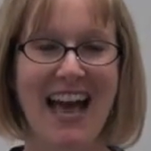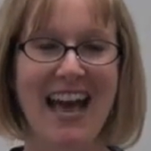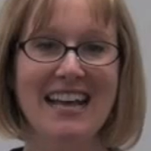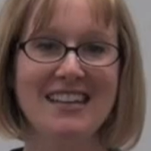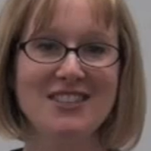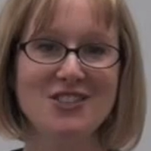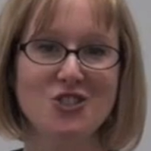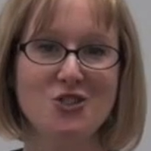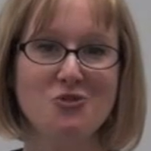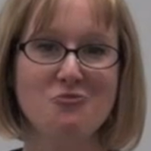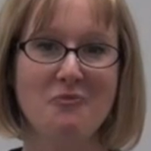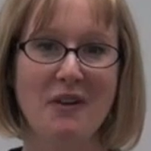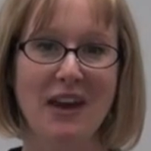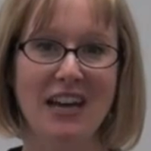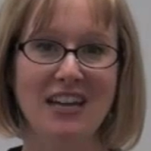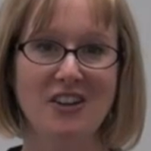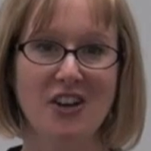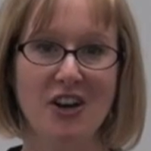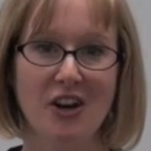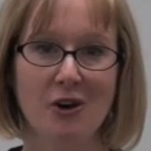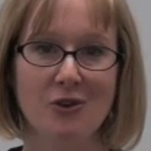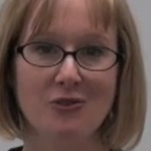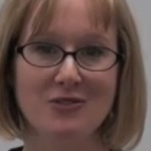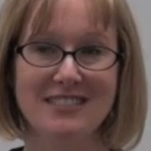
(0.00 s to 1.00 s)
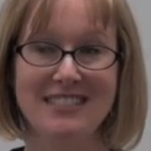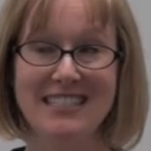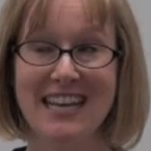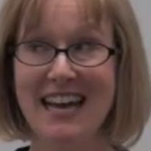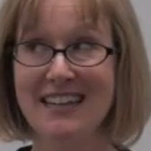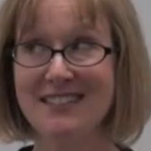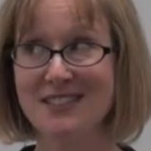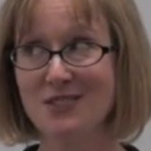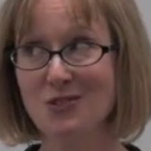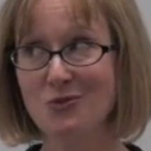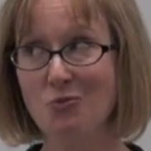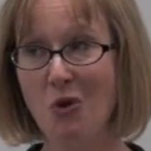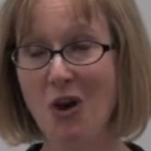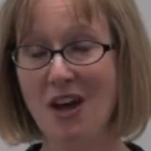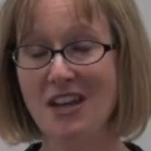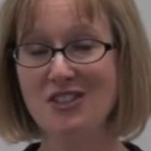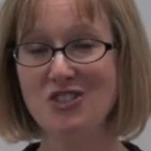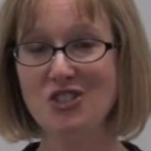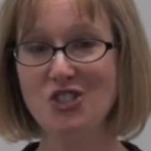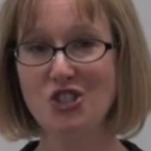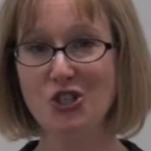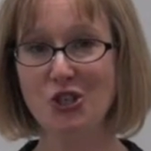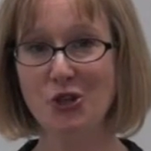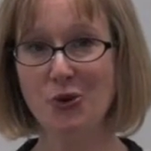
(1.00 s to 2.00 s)
As you may know, tasks
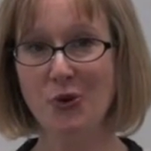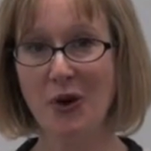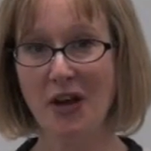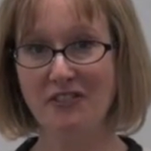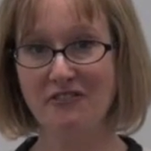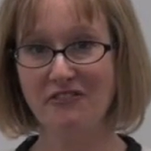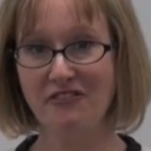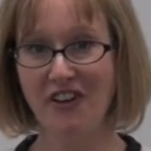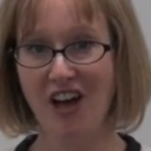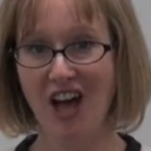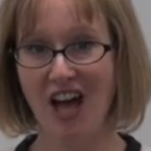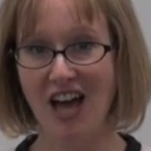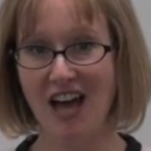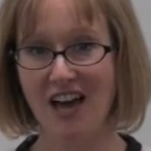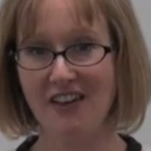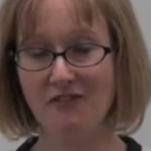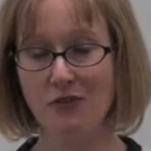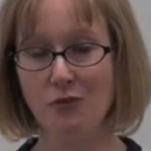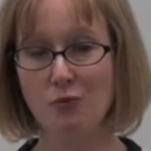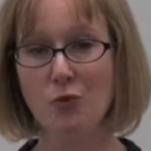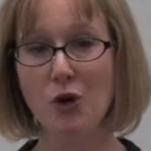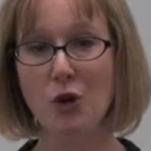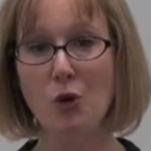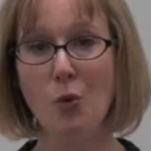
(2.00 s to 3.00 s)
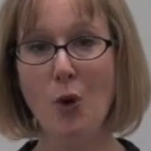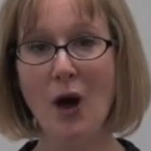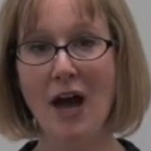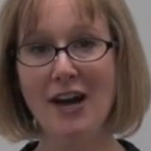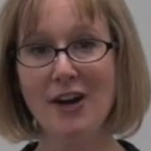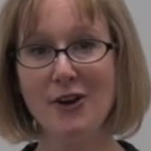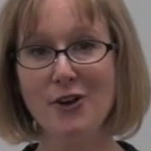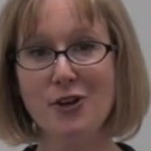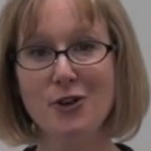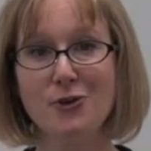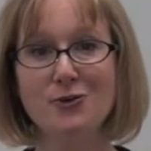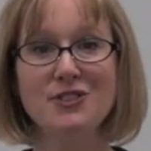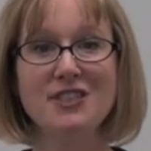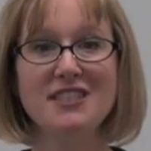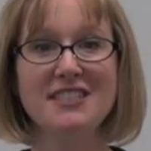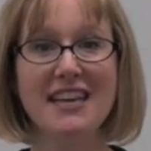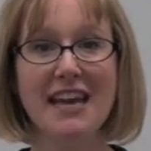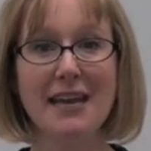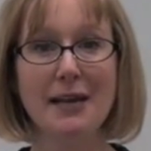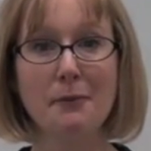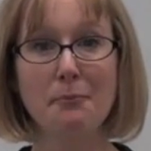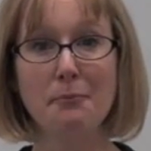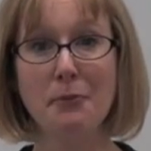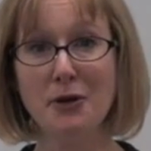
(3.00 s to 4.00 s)
1, 2, and 5 require you to
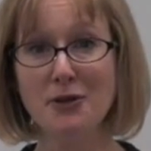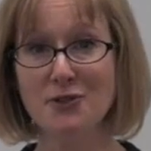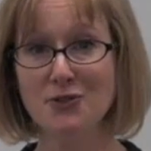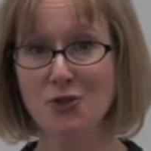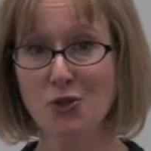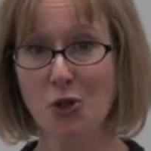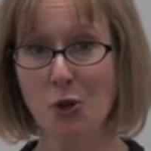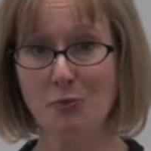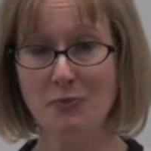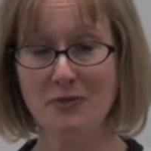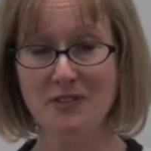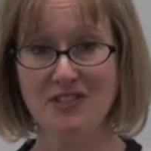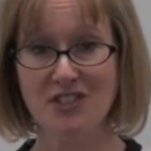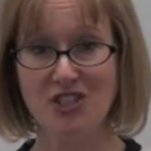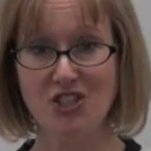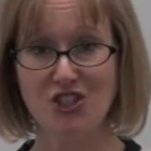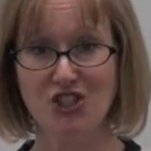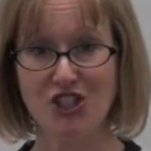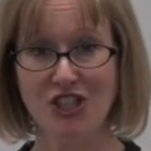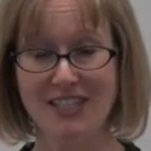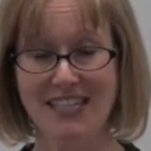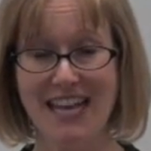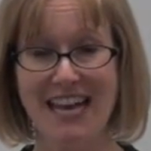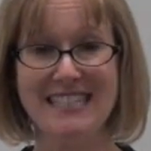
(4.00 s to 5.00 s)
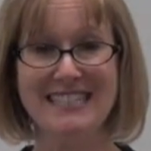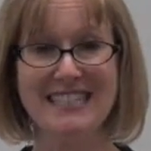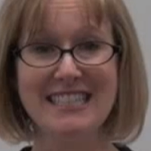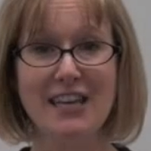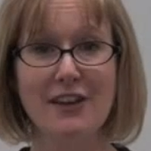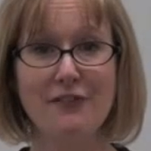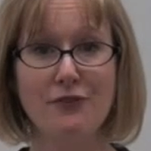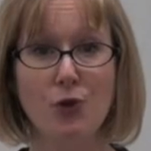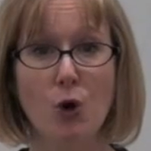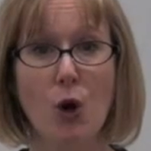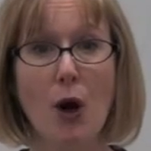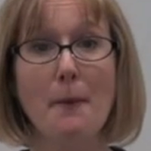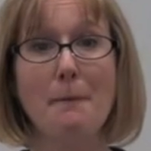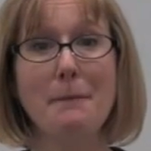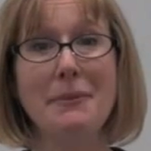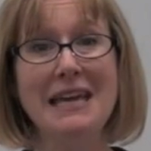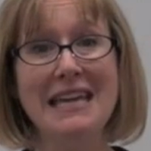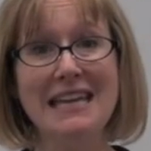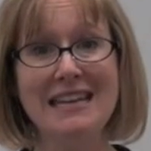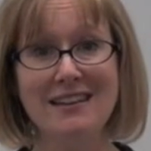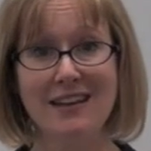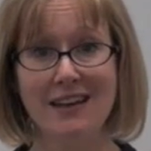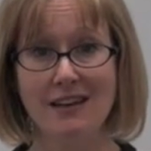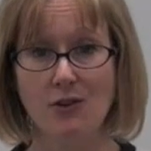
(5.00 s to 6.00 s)
take a personal position and to give your
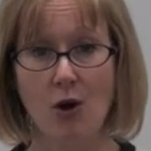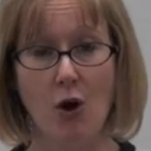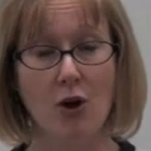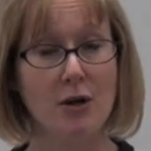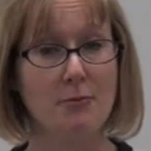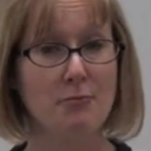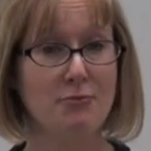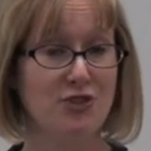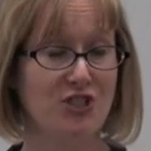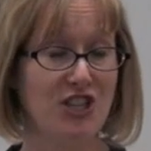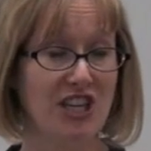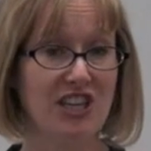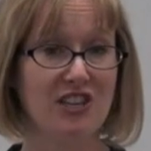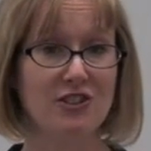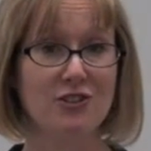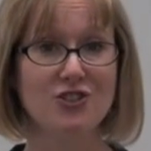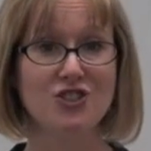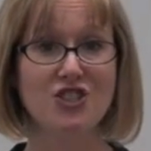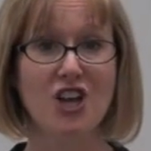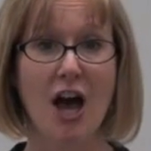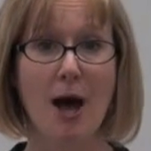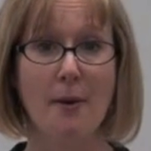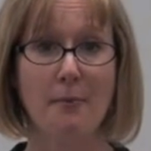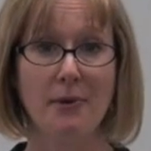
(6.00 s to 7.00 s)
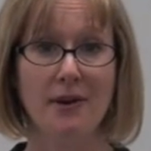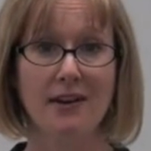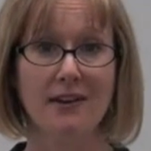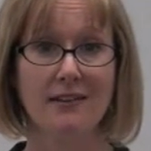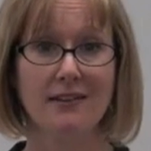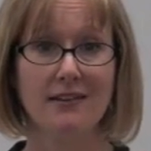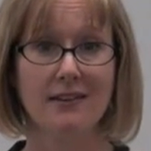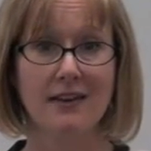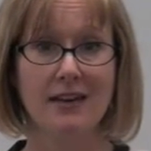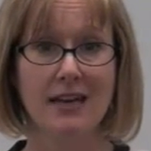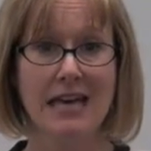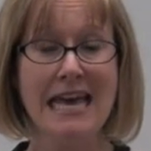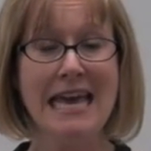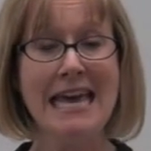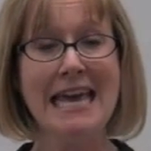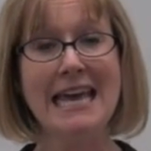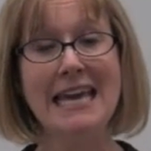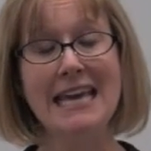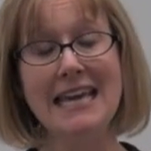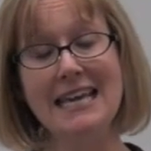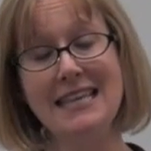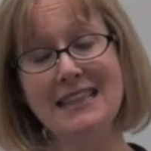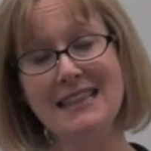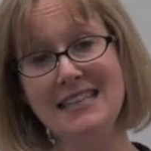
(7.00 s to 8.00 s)
opinion on a particular topic.
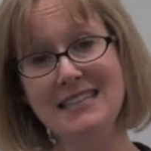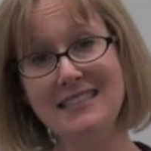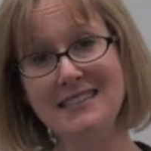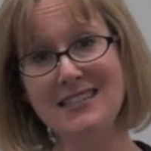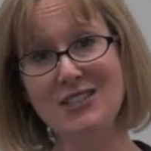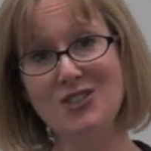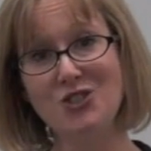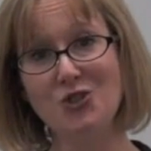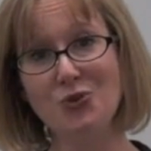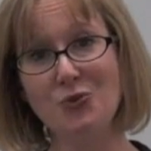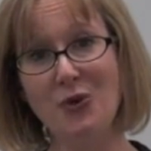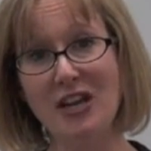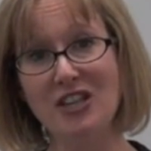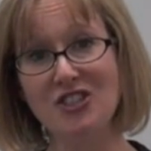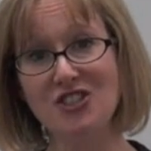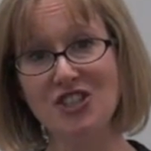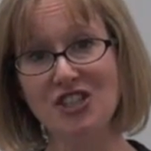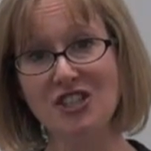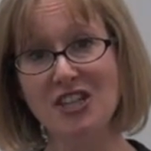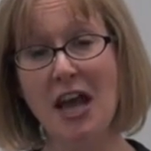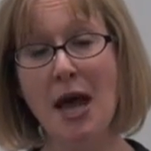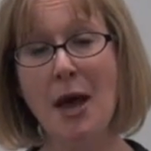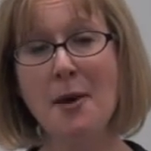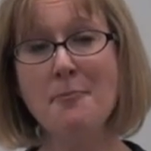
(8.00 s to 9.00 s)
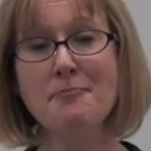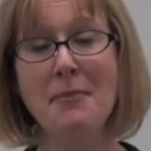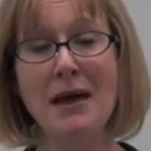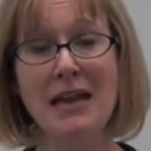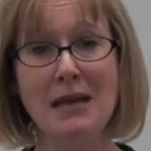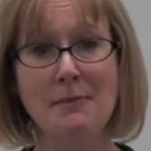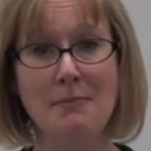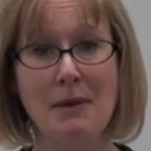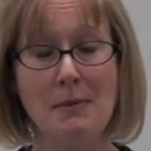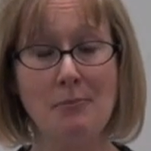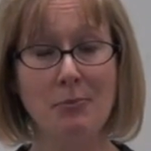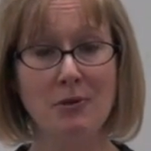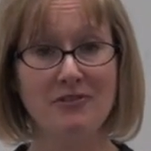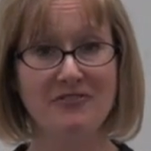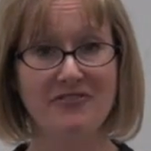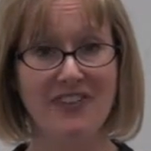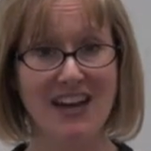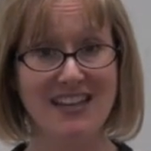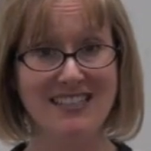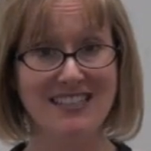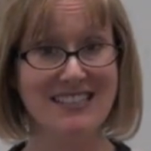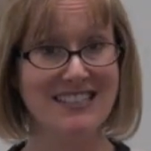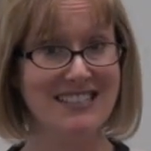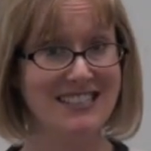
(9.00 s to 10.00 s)
In this situation, many people
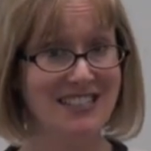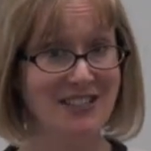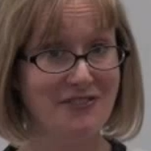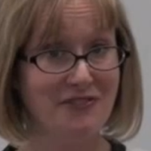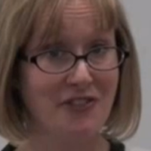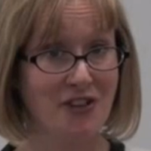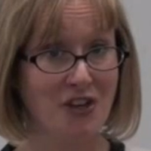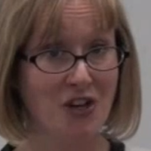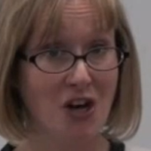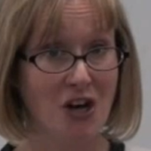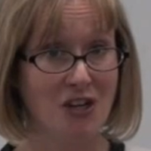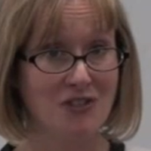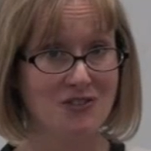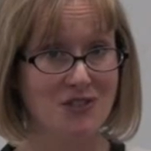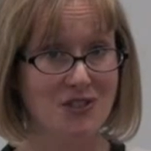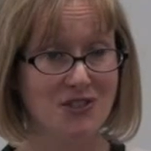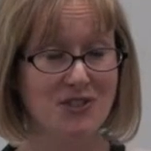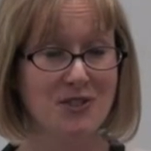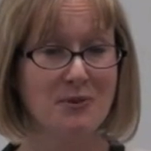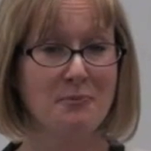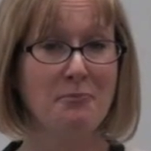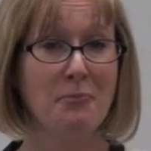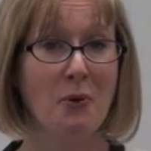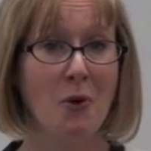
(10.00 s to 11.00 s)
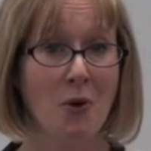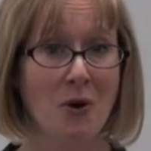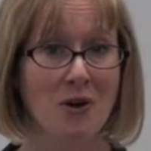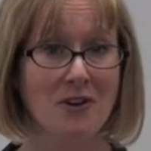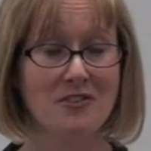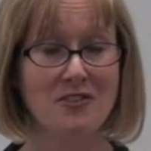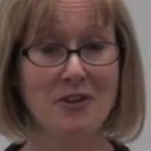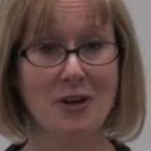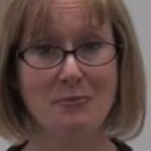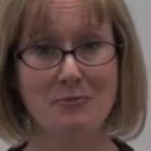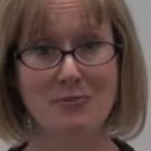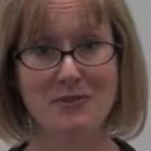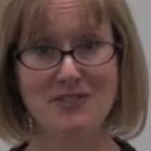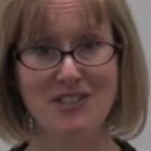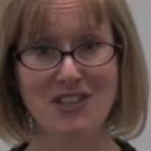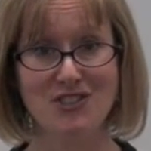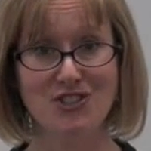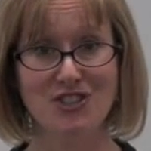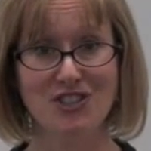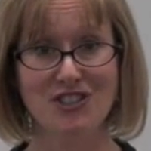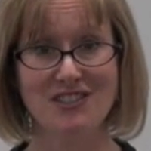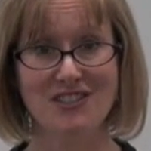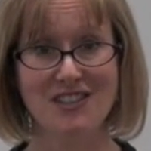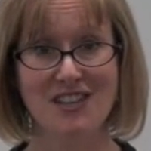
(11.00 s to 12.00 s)
find it difficult to support their
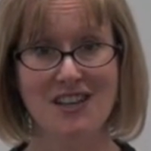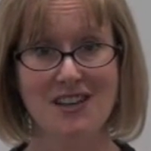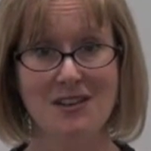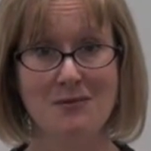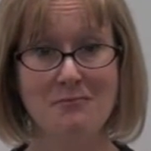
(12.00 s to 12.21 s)
position,